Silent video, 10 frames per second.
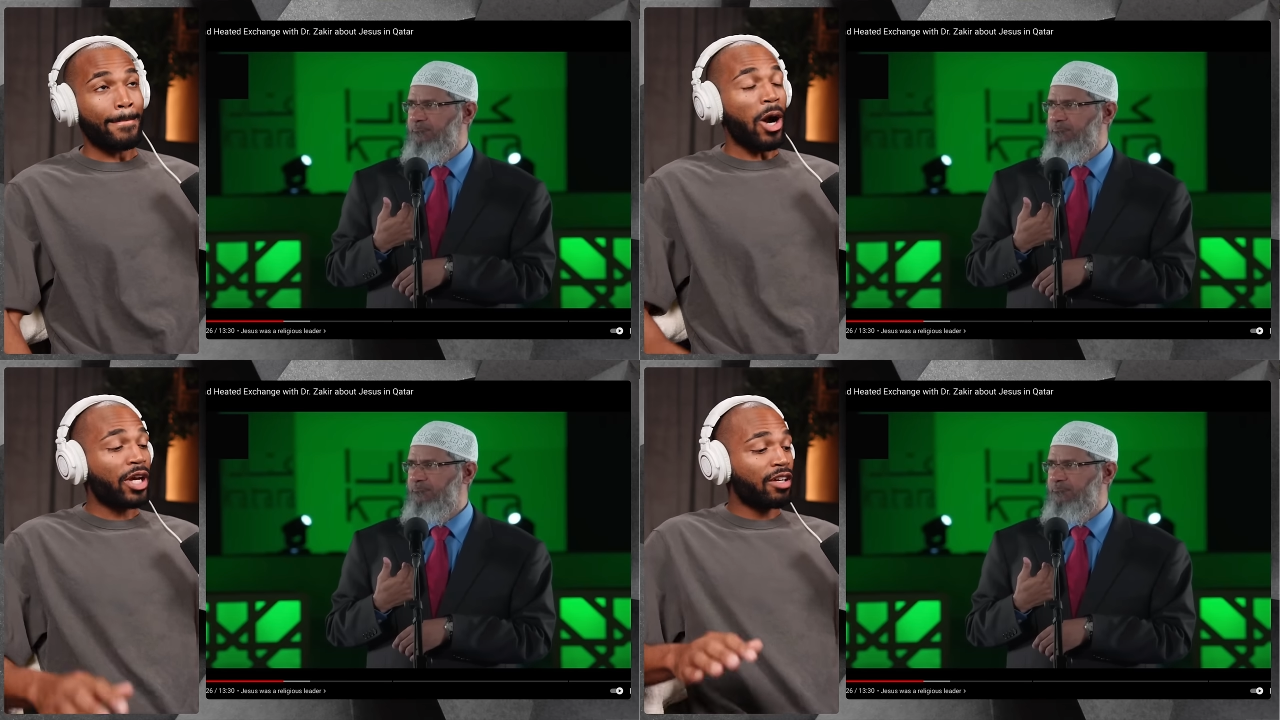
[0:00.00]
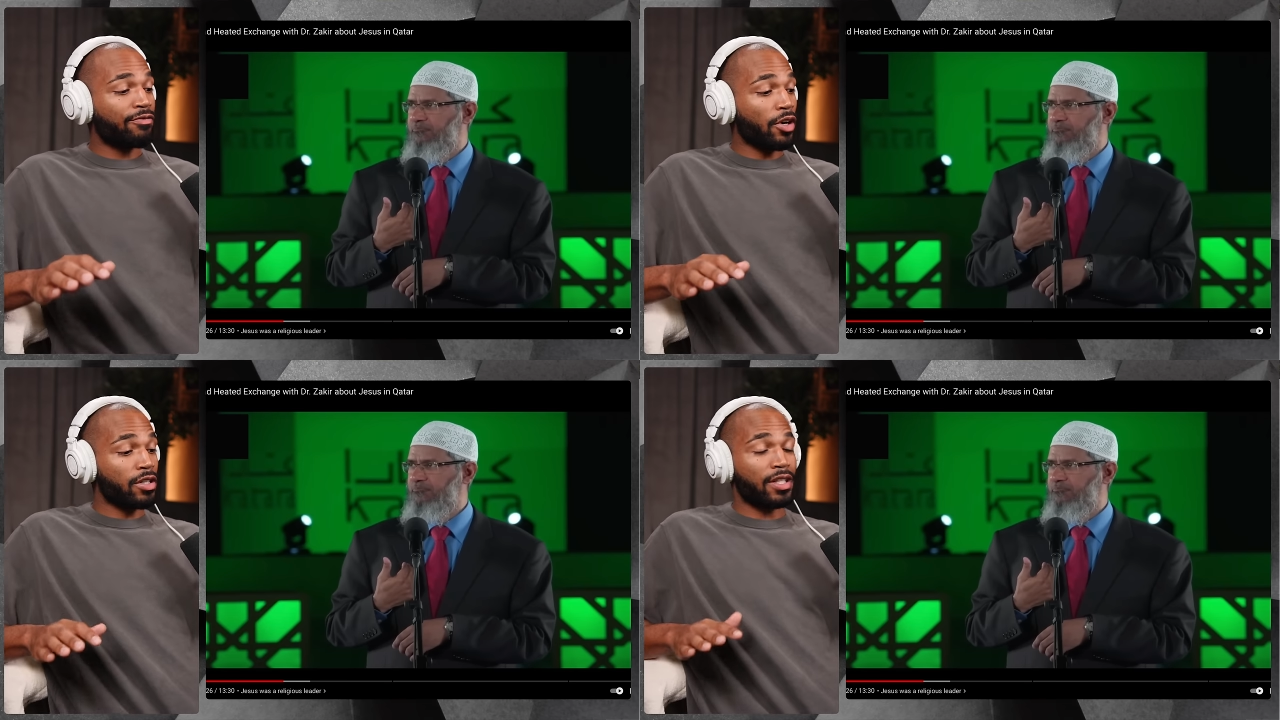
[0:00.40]
Speaker 1: Okay,
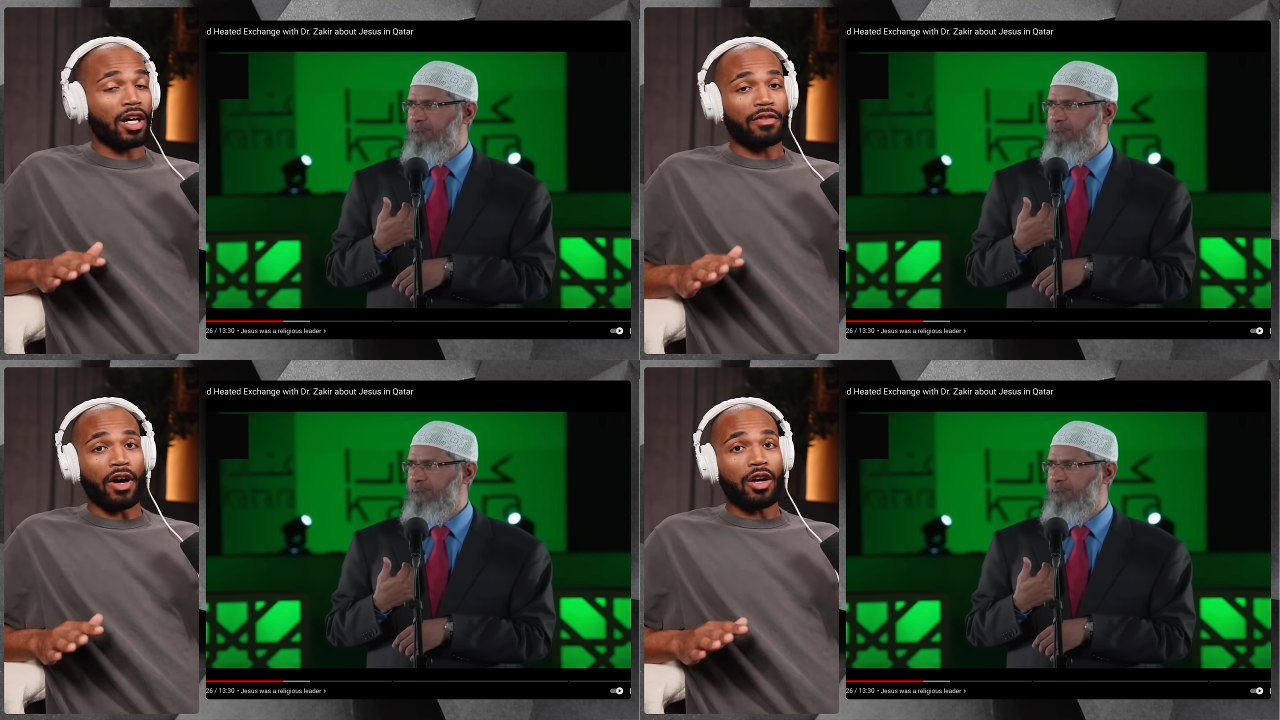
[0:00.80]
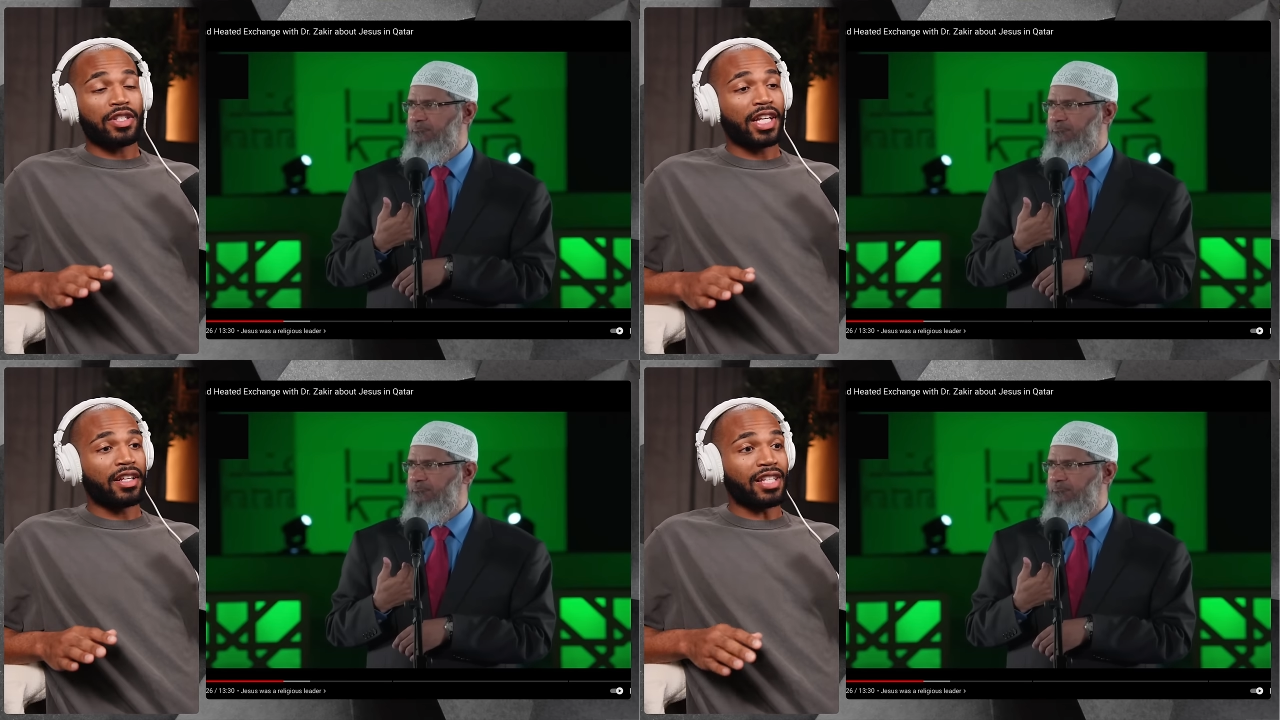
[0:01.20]
first off, I'll
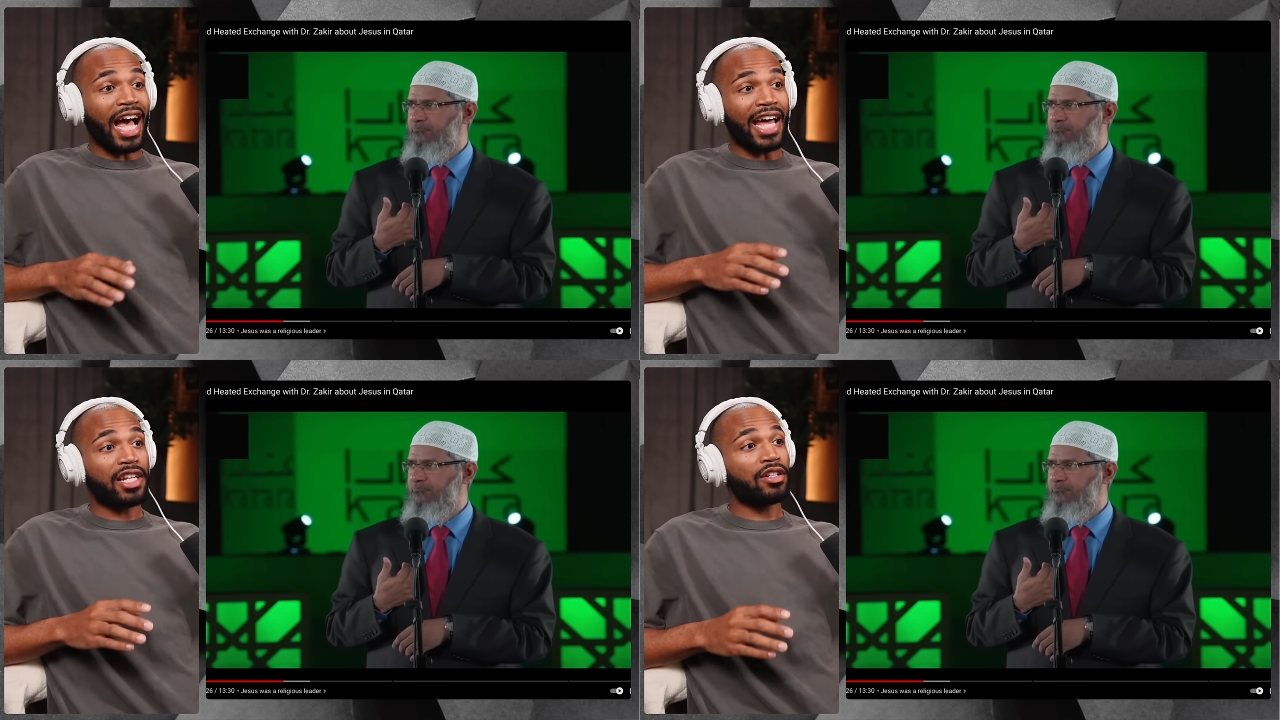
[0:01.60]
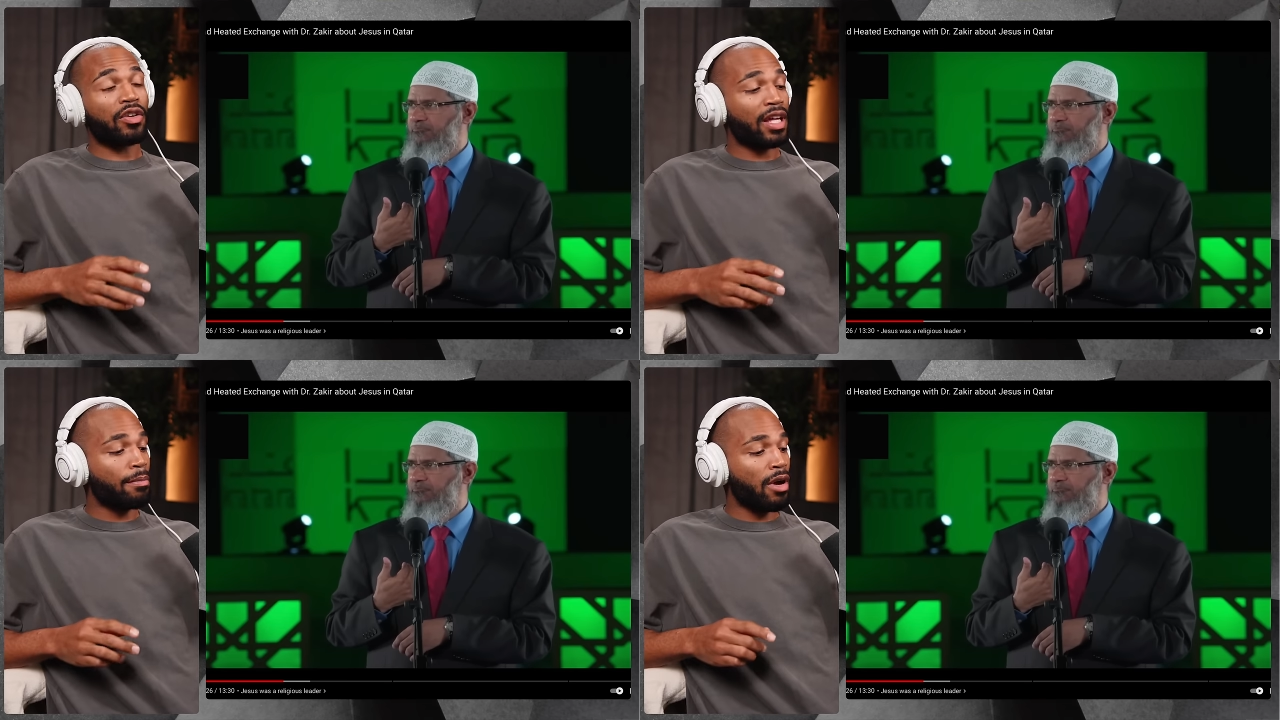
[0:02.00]
say this. I didn't
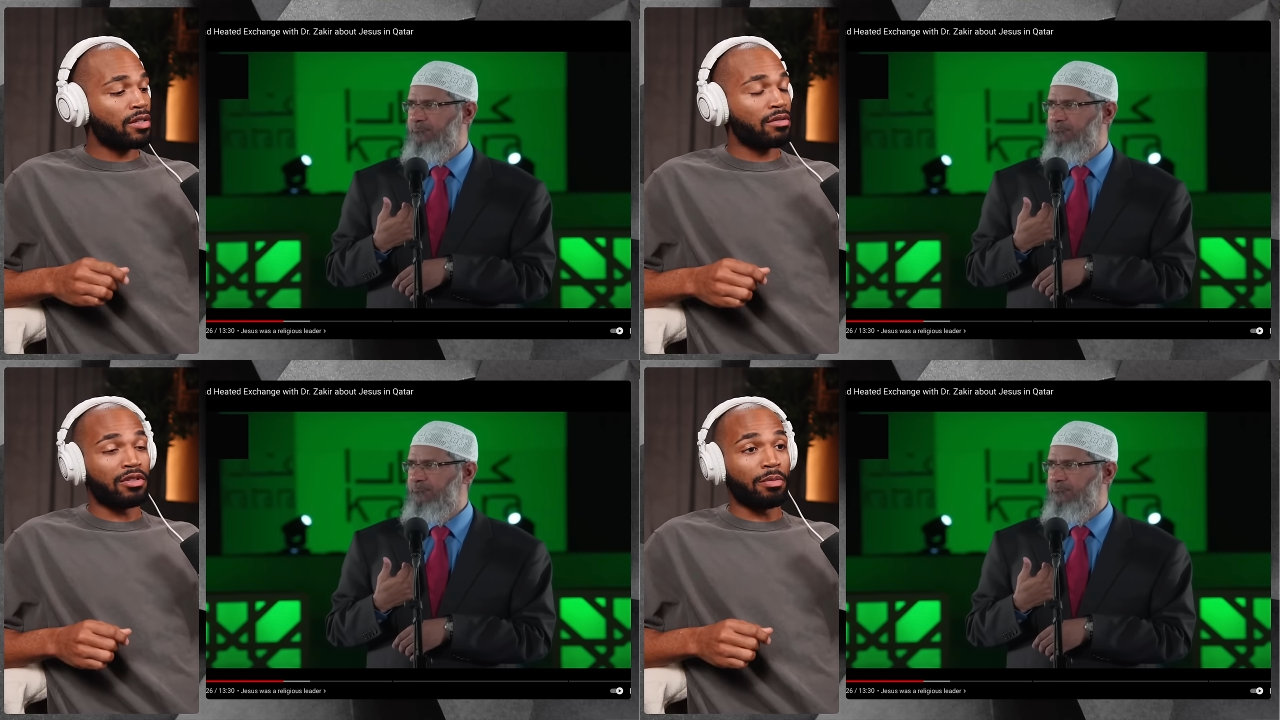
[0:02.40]
know that Muslims